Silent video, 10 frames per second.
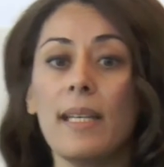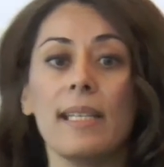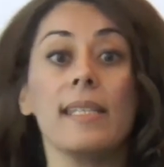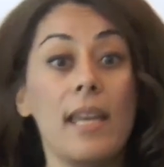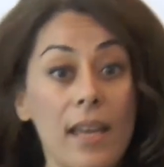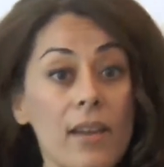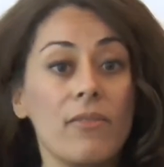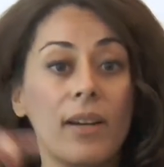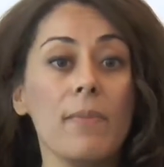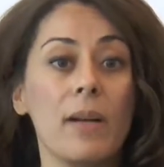that it's
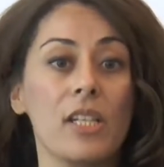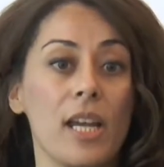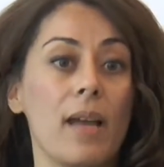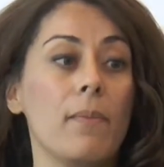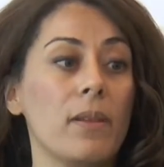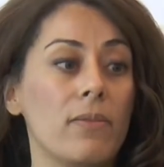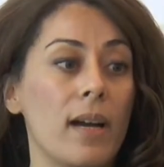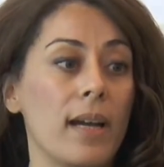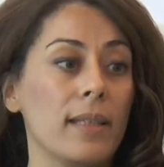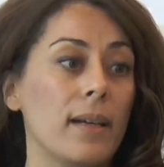very much
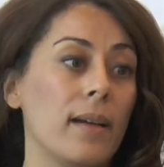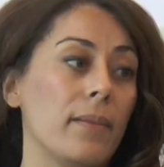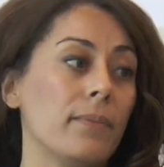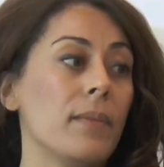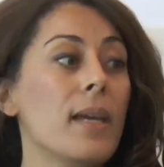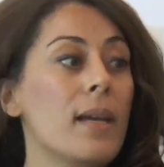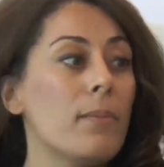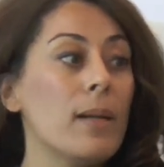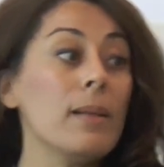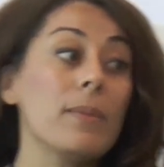amplified,
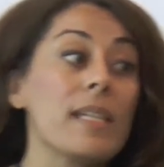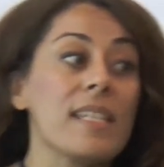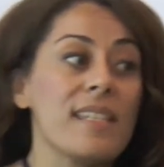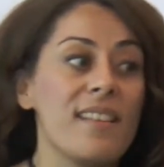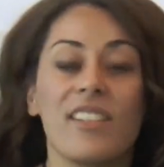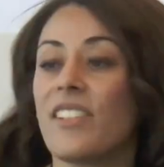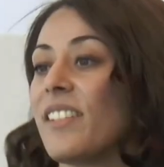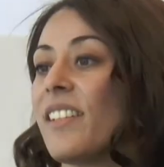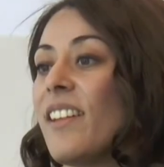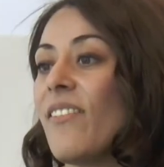probably because it's not just
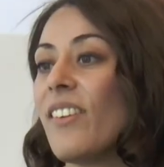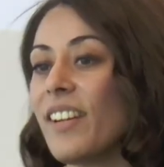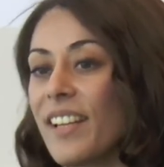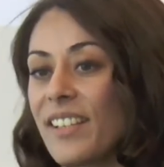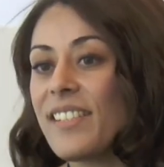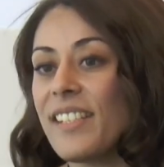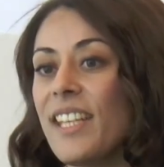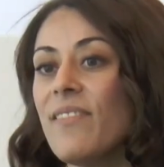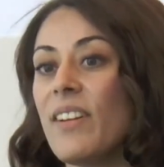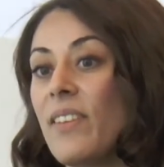a number that you're
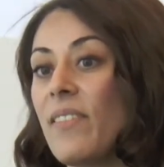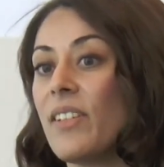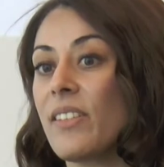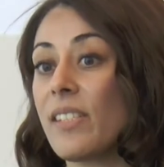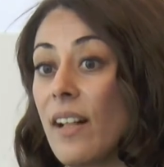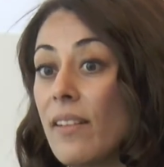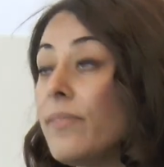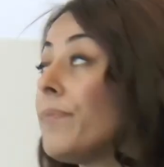seeing, but maybe yourself.